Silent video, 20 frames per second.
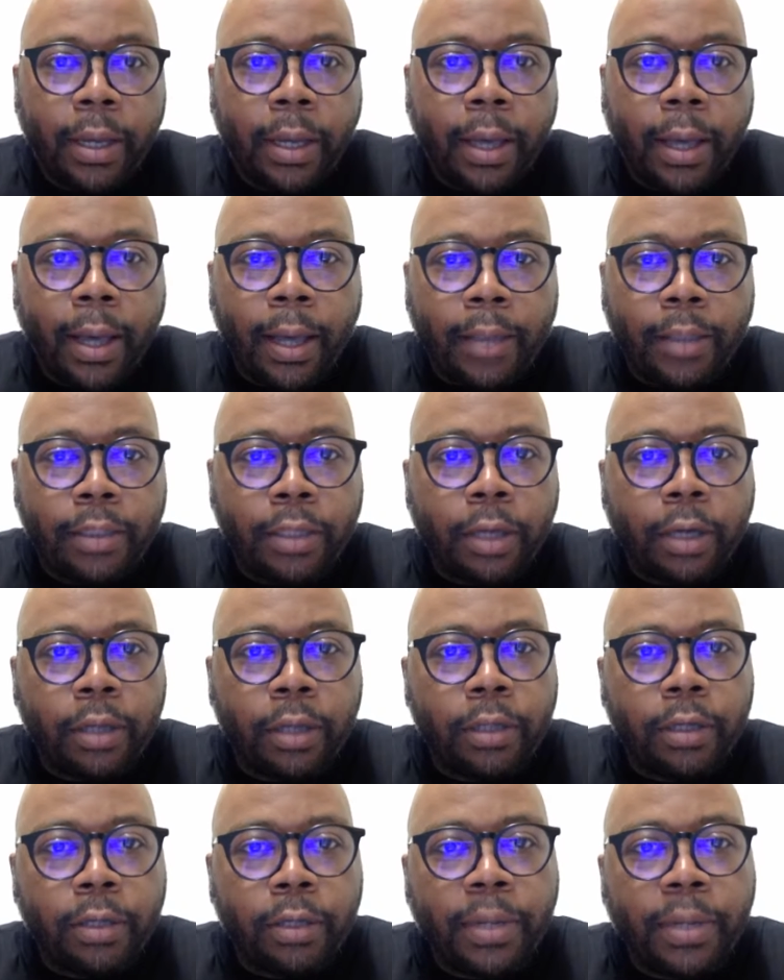To talk a
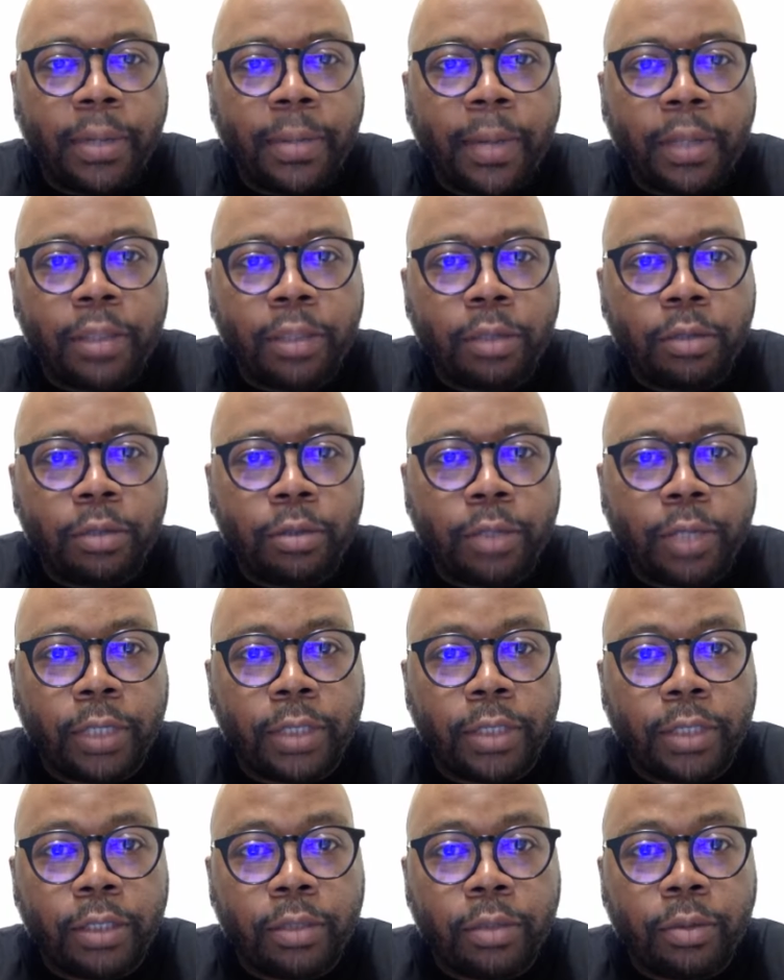little bit about social
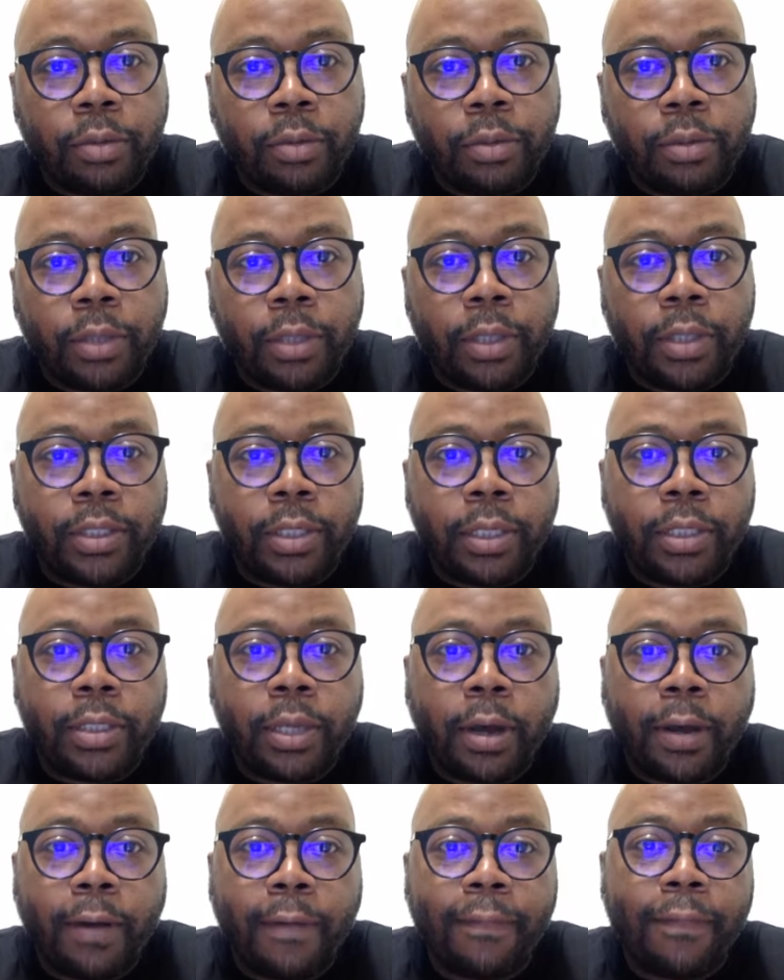justice schools. So this is
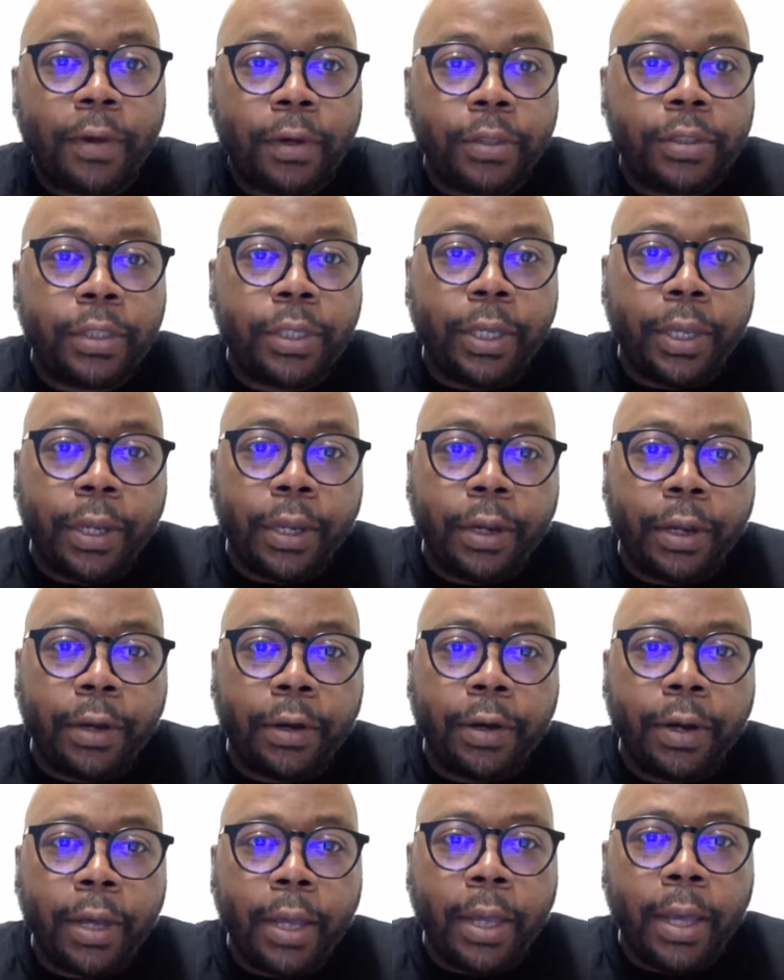our first year